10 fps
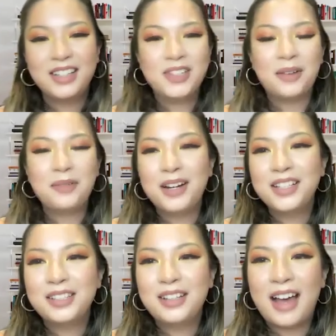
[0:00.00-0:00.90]
So I
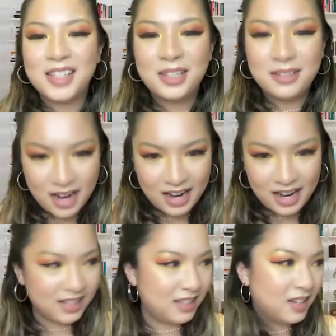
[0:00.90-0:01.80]
wanted to ask you
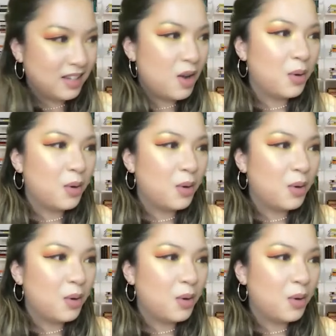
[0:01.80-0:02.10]
guys,